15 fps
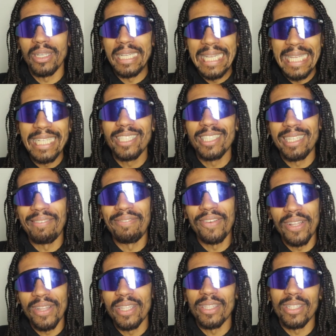needs to
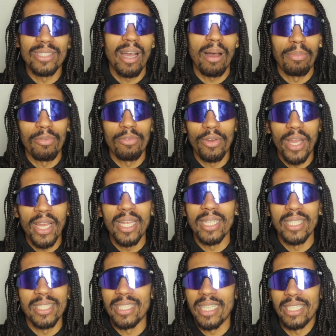fill in the top of their head.